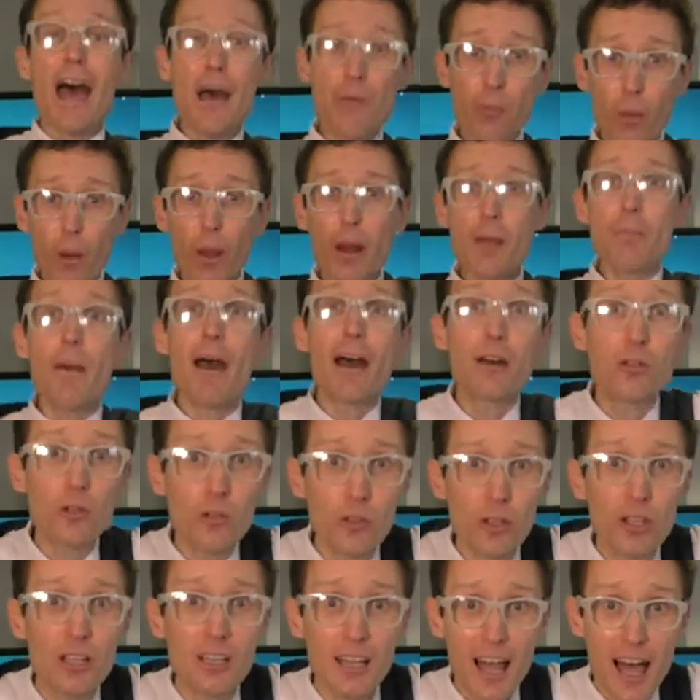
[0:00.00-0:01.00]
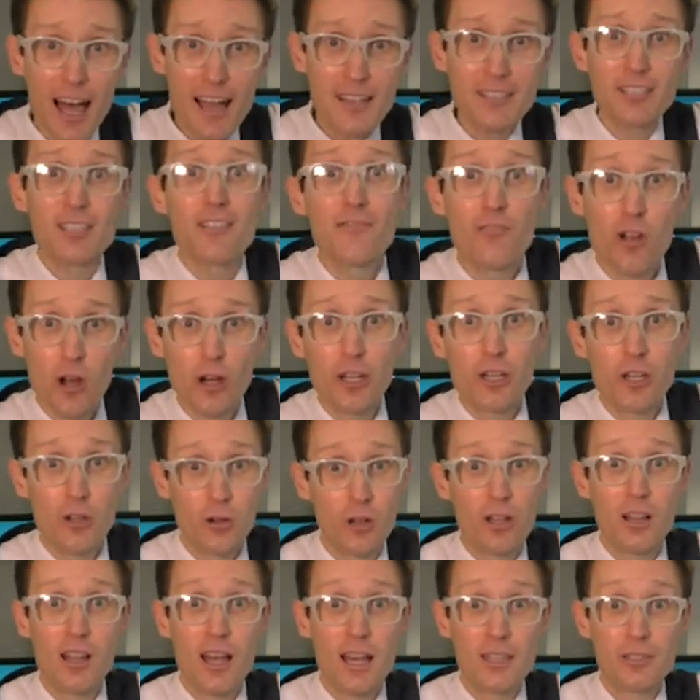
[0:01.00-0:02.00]
and what about all the glass you've got in your
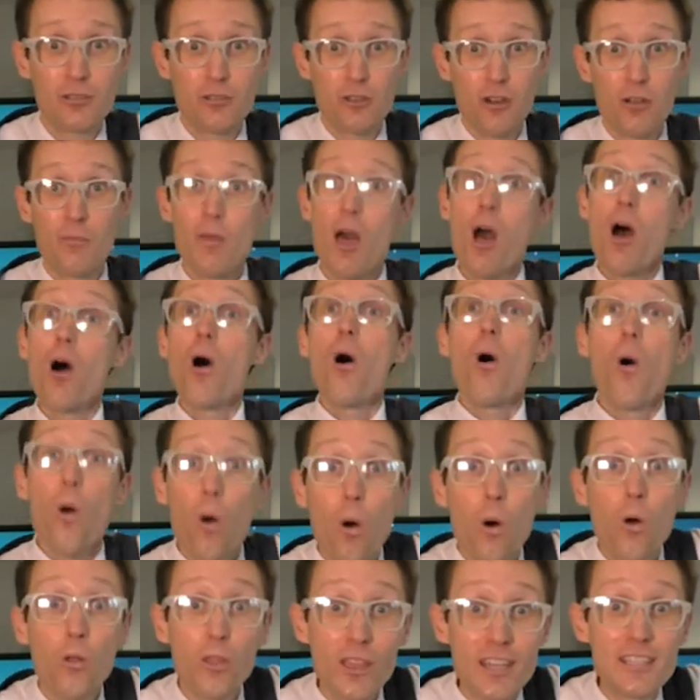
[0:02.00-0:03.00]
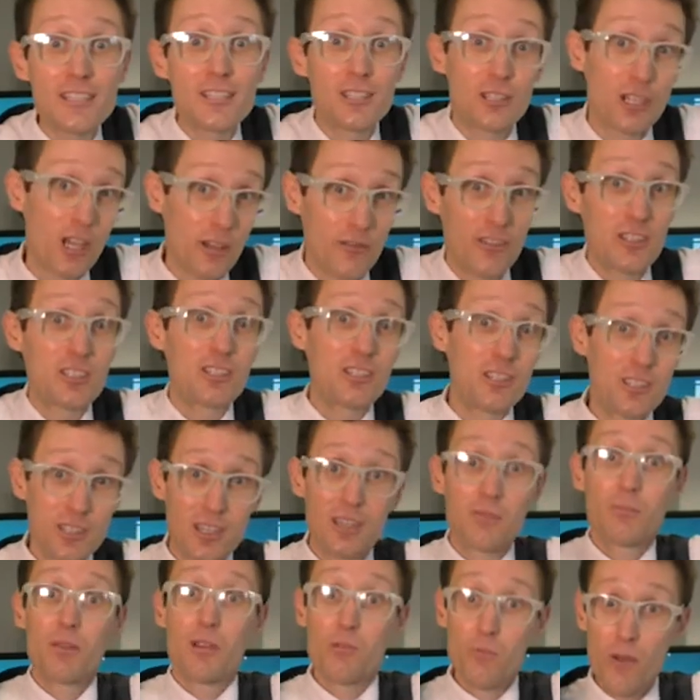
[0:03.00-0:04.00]
classroom? All these surfaces
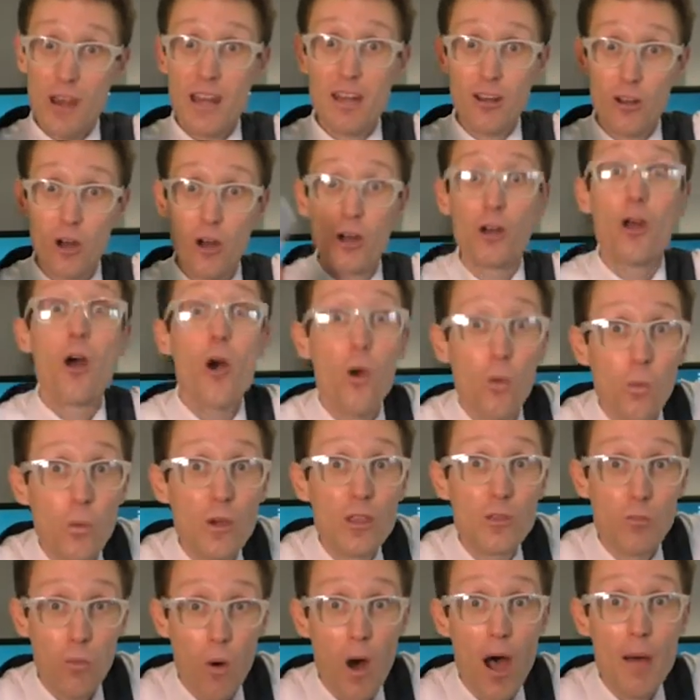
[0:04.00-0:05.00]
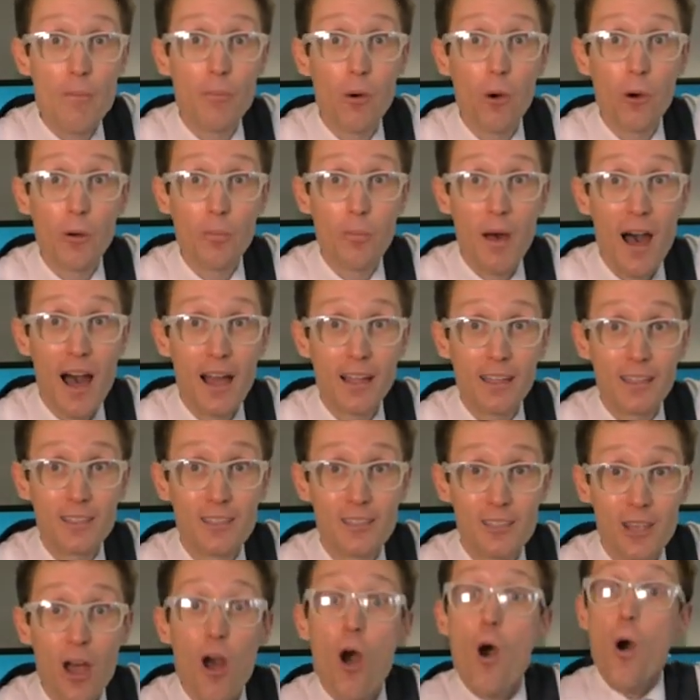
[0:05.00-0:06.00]
can be written on with whiteboard
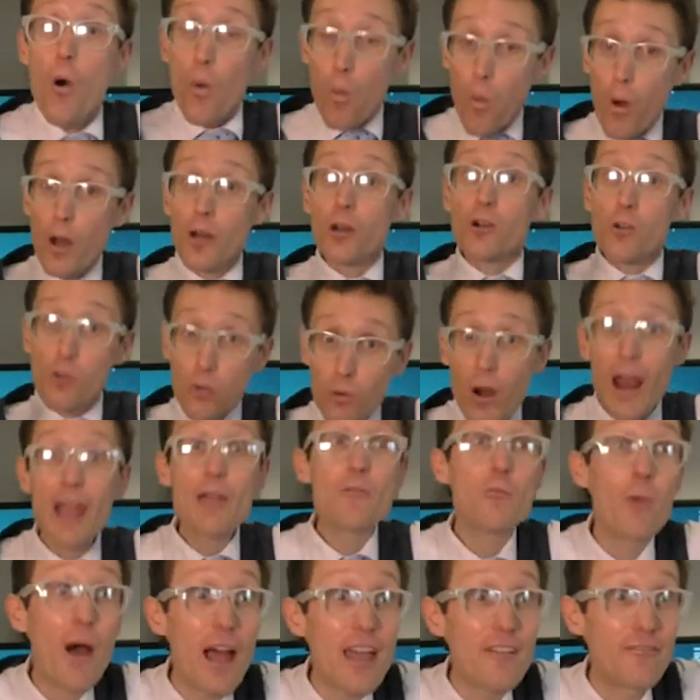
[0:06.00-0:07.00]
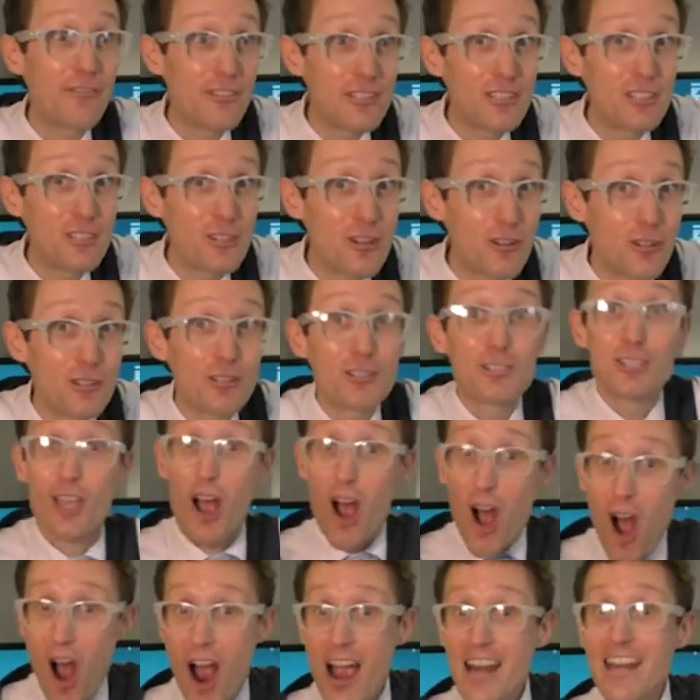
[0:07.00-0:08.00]
markers. What a great way for students to
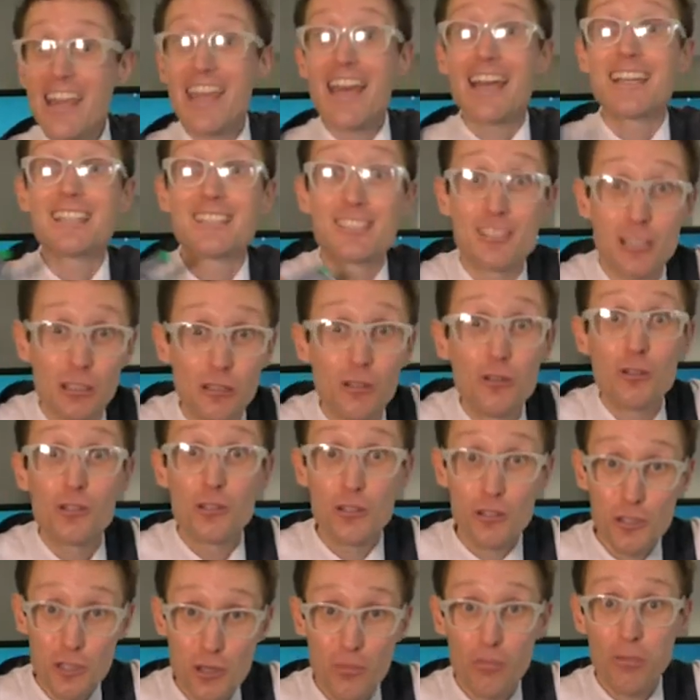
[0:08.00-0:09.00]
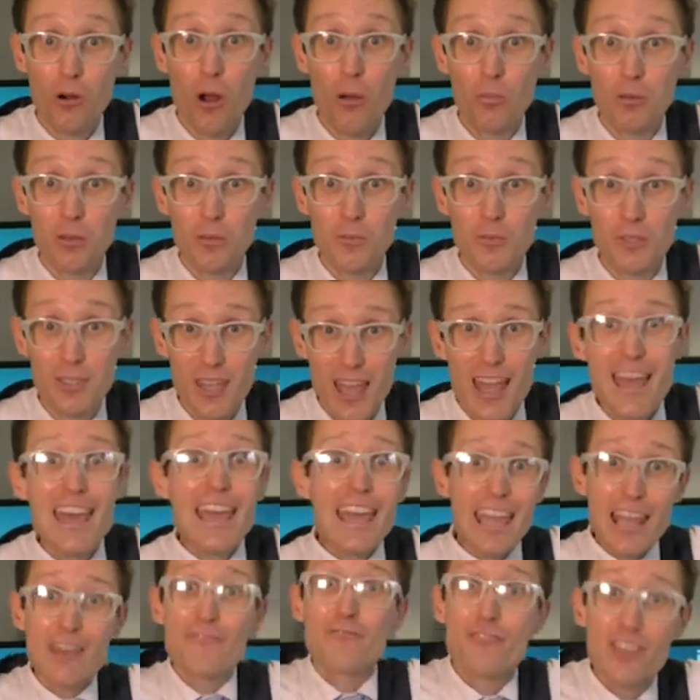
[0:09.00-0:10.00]
ideate solutions to problems.
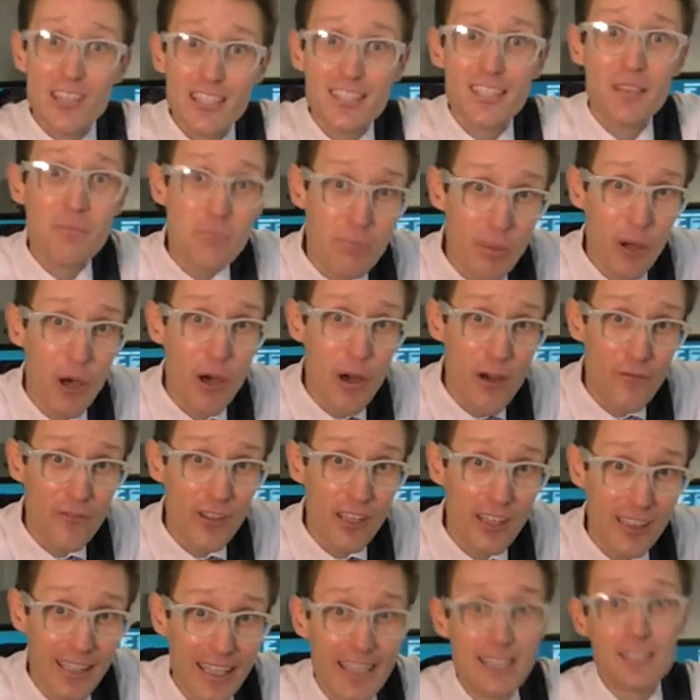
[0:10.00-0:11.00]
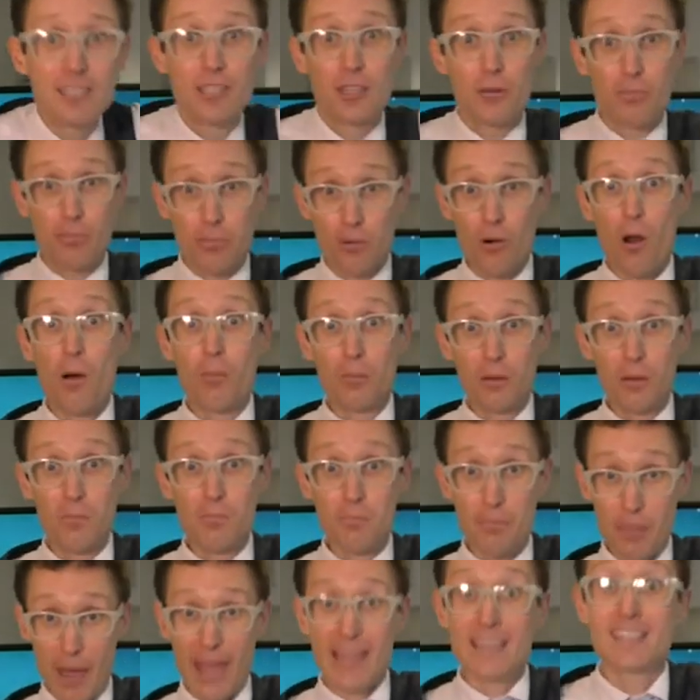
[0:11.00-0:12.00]
It fits in perfectly to the
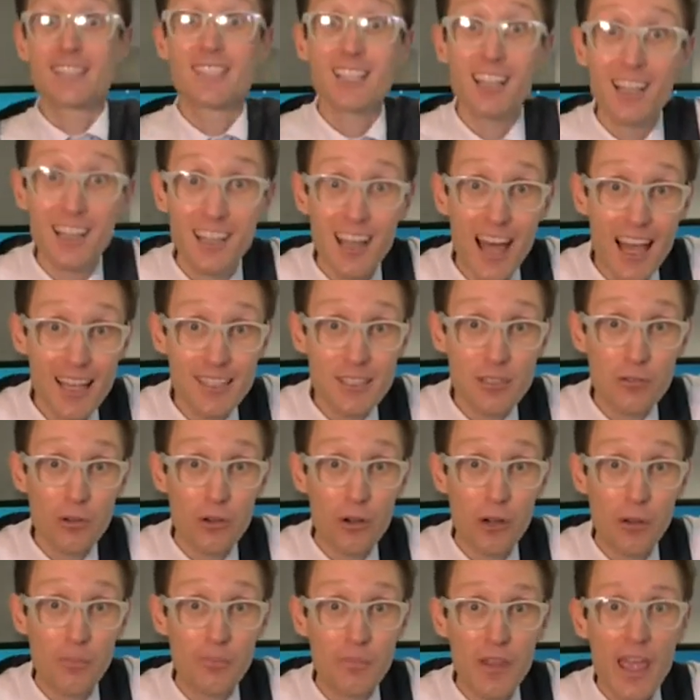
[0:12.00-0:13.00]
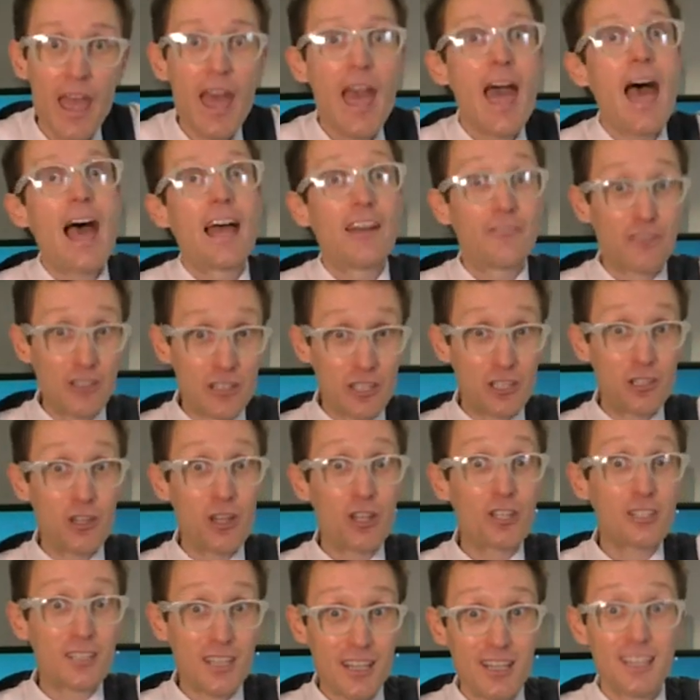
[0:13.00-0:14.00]
problem-based classroom. And for
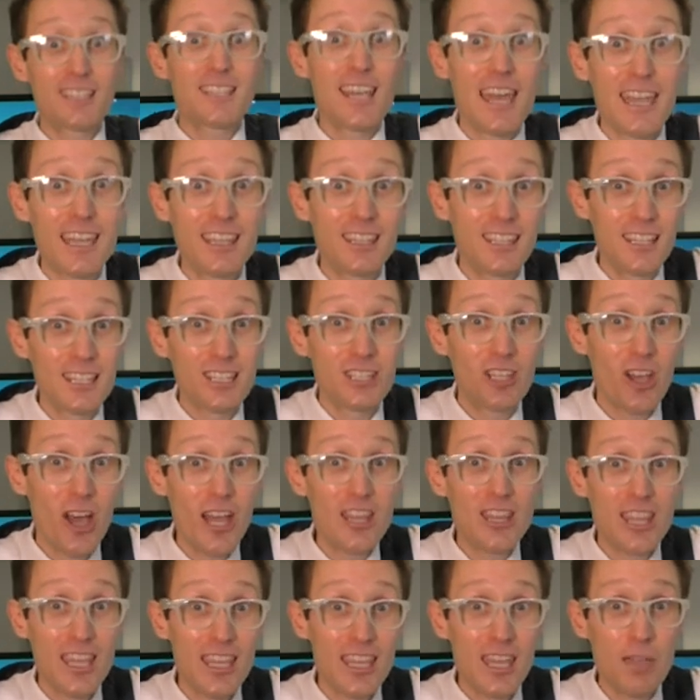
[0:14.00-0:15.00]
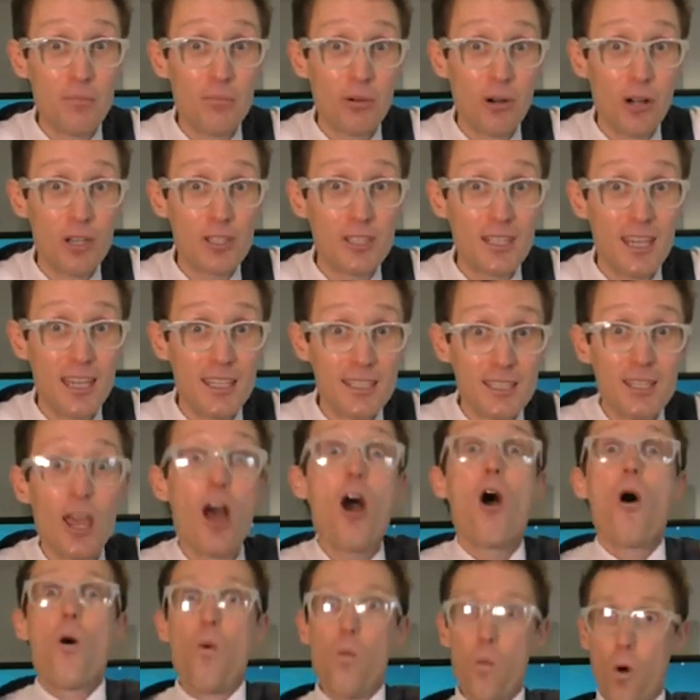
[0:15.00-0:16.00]
students undertaking the design thinking process,
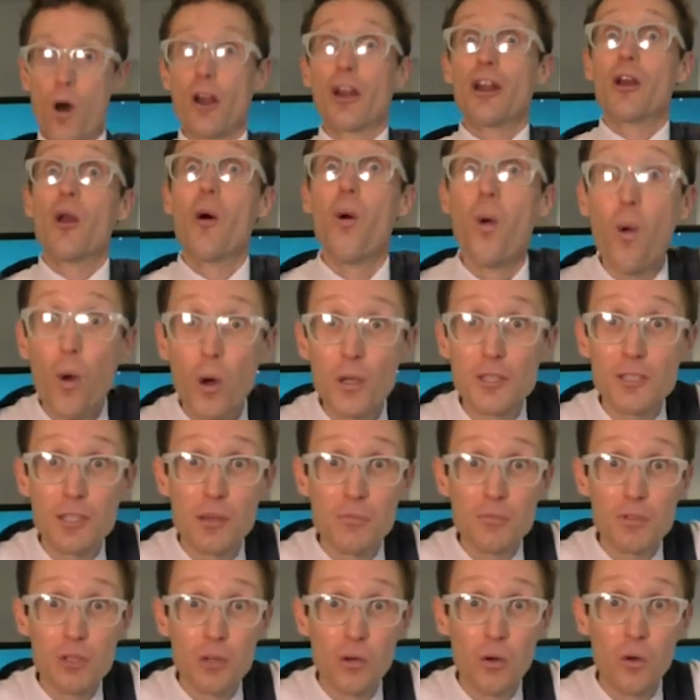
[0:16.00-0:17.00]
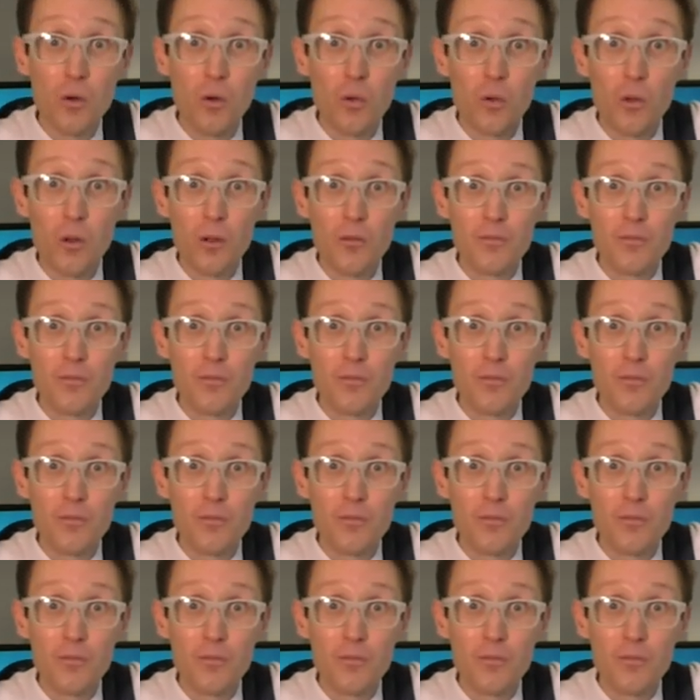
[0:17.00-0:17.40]
what an awesome tool.